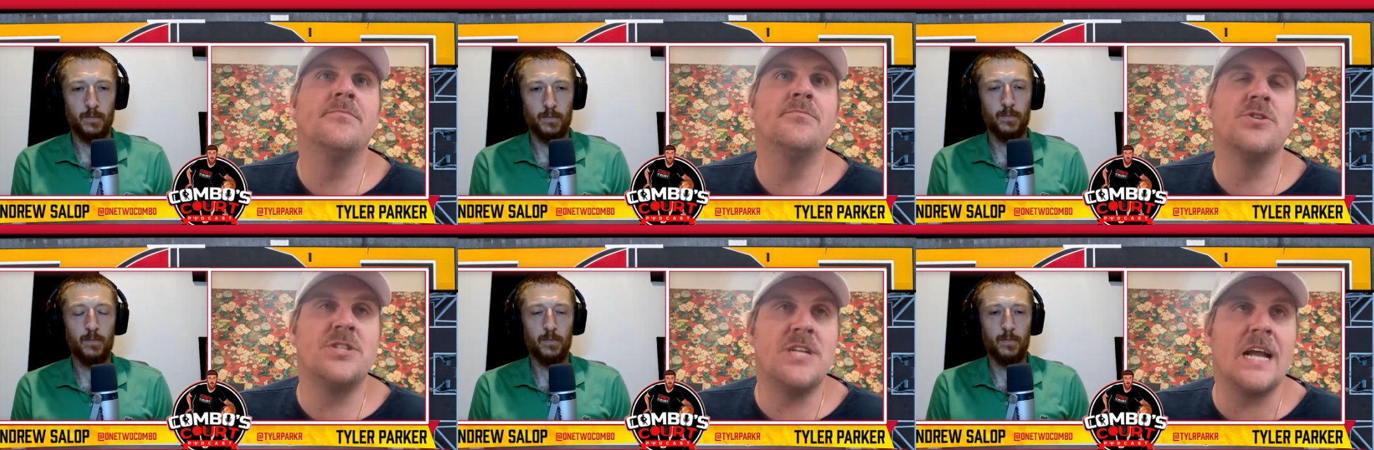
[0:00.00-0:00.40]

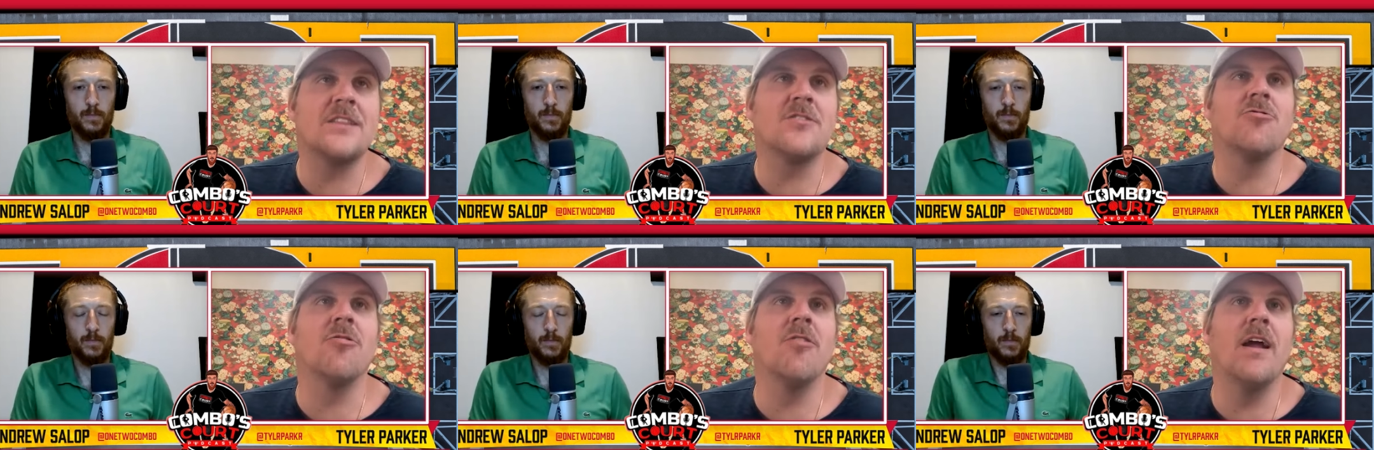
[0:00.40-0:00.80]
Speaker 1: protect
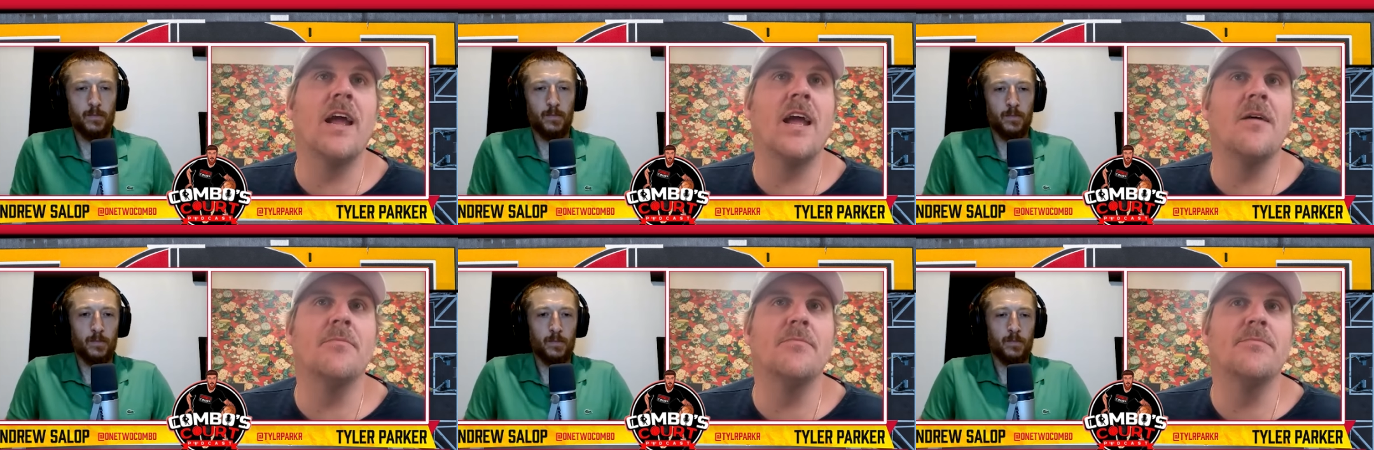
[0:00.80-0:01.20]
the
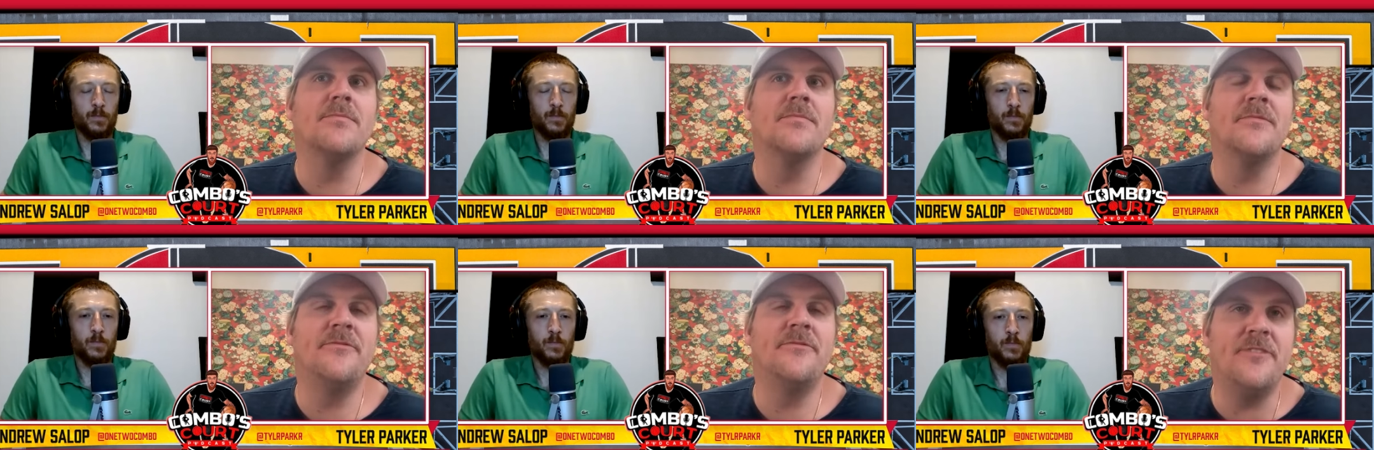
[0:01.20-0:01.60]
rim,
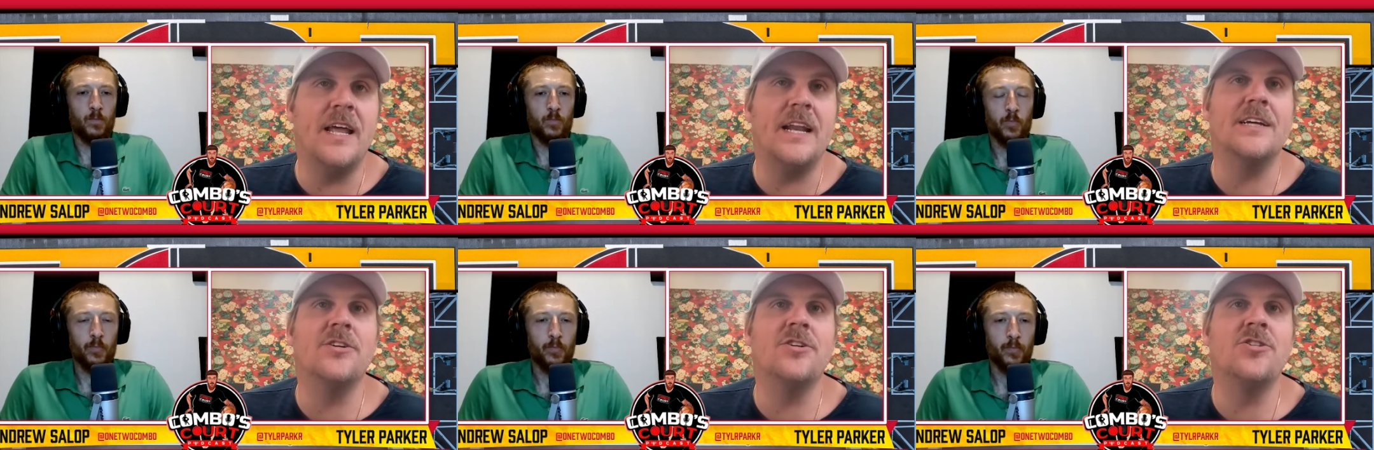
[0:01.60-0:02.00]

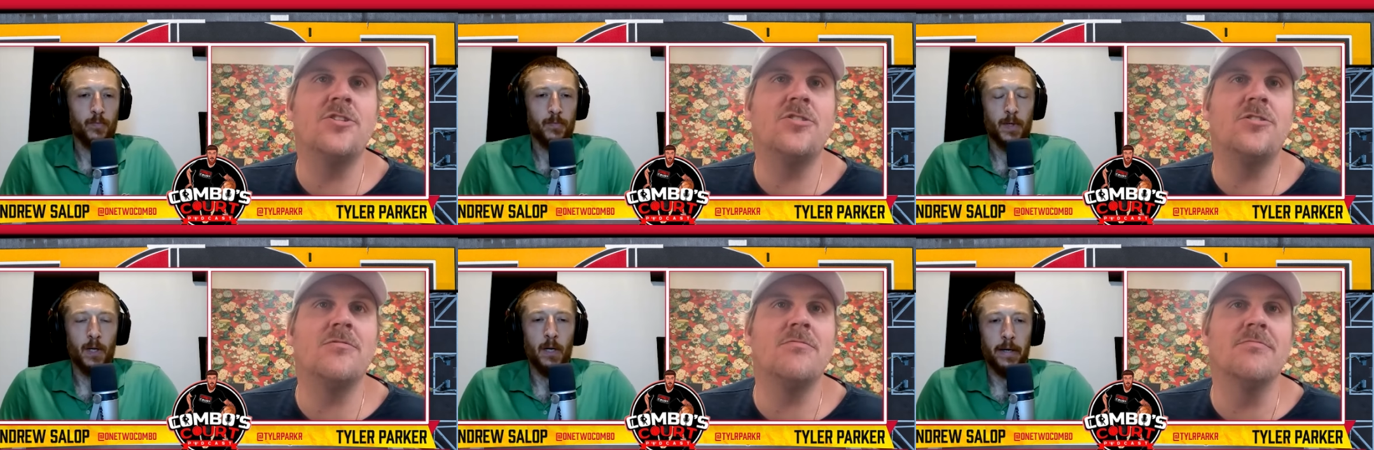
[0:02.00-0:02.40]

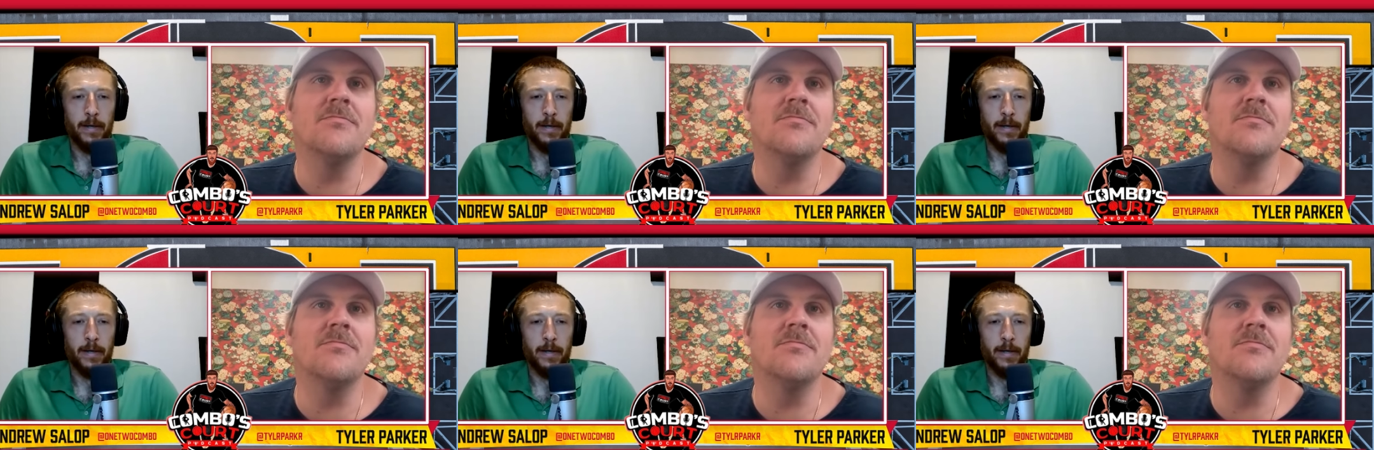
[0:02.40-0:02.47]
finish,